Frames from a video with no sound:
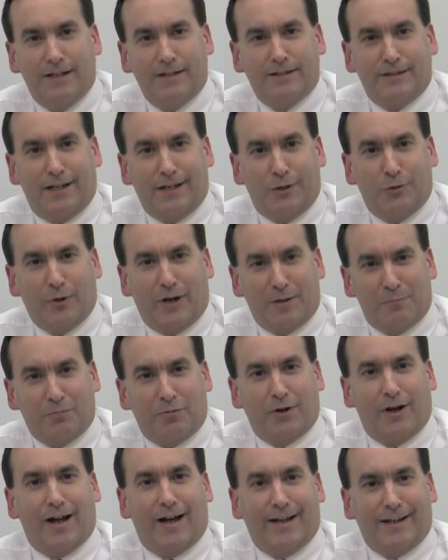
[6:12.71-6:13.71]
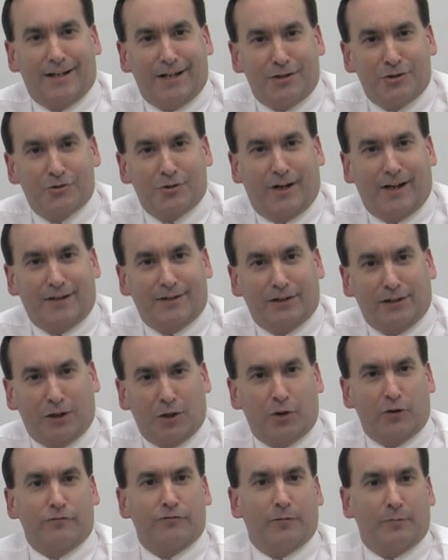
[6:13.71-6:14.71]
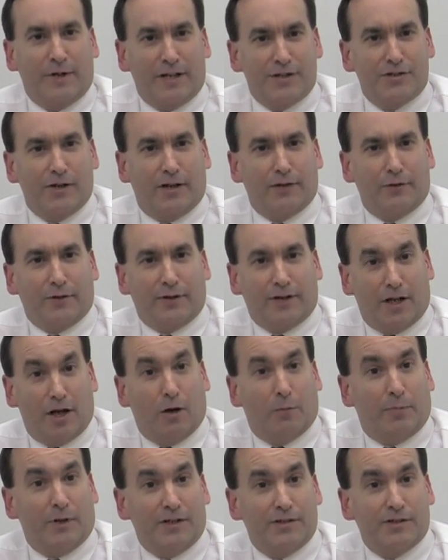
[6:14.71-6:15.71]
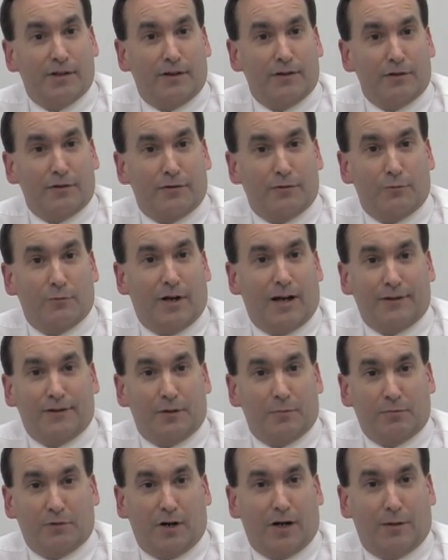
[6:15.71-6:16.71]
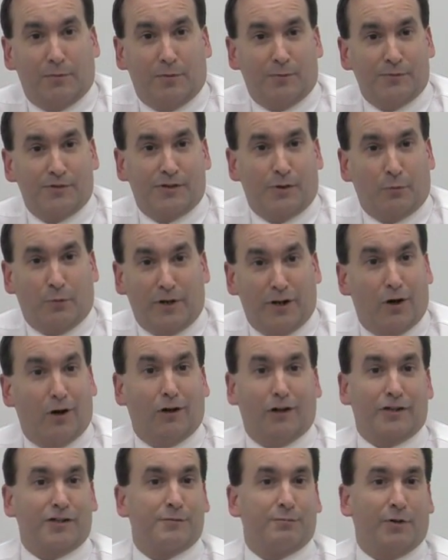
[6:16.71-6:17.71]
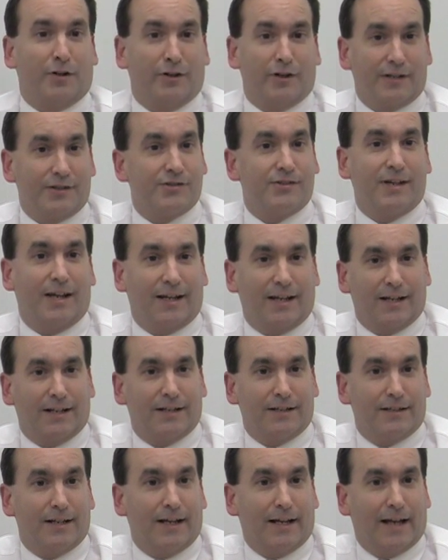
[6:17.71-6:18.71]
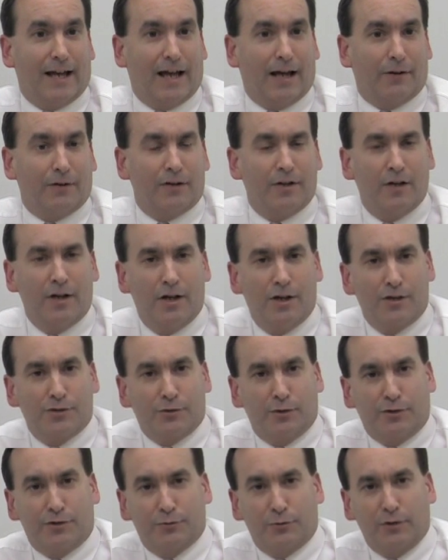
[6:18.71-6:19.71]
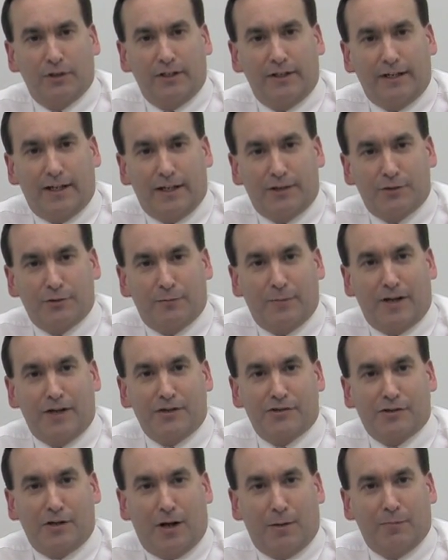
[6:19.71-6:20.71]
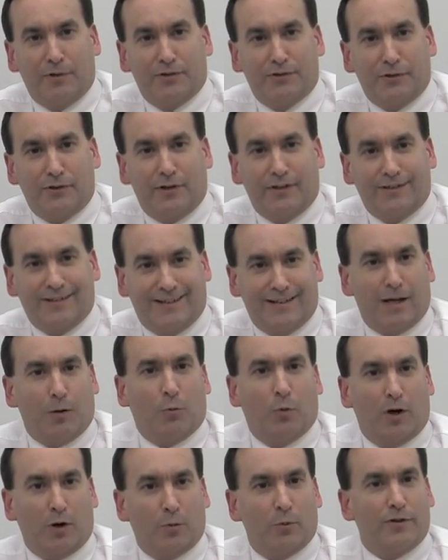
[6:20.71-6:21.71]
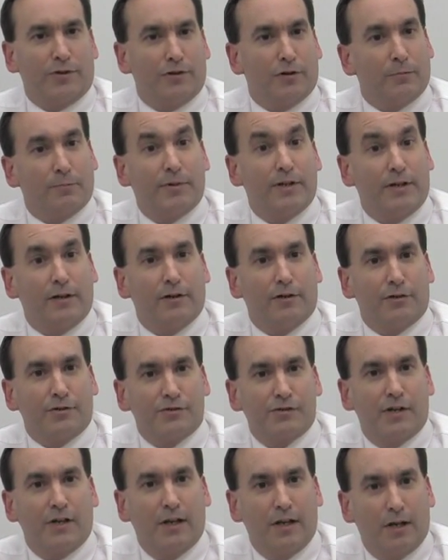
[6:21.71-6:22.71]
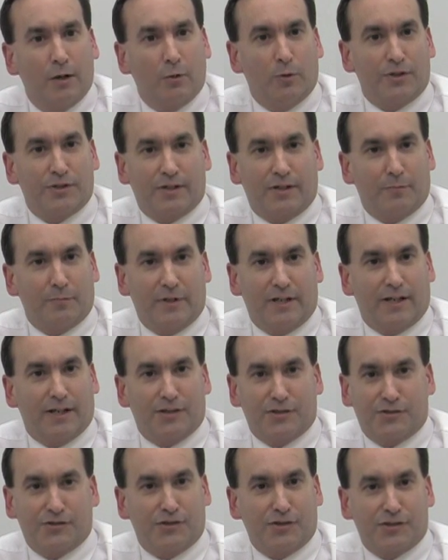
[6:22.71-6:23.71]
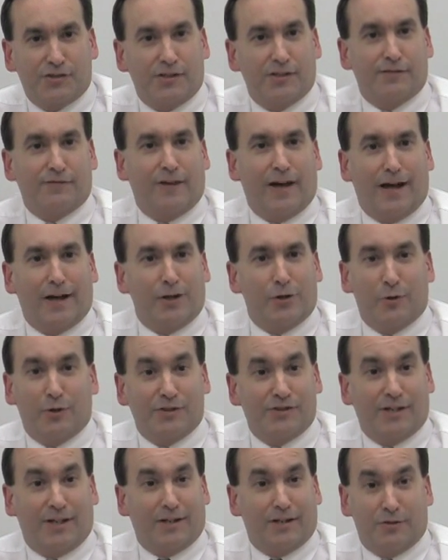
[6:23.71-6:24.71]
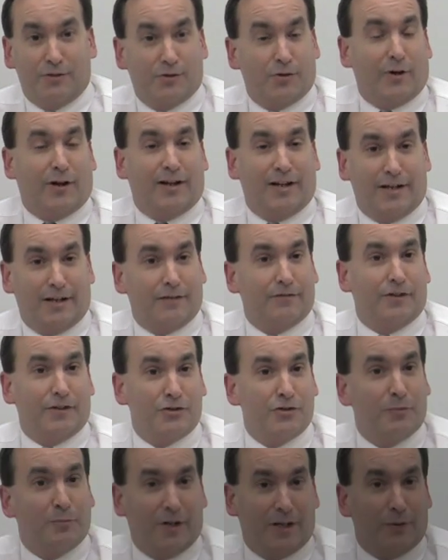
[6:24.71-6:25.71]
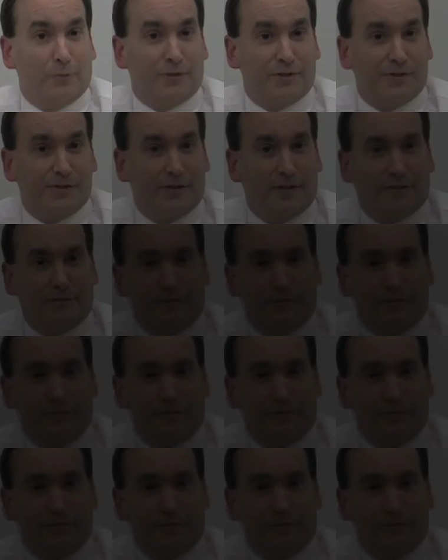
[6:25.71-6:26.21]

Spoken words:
take great pride in trying to learn from each other and help each other throughout the problems that we all experience day in and day out. So it's really a tremendous opportunity to network with your peers, which can be just as valuable as any training that you might receive.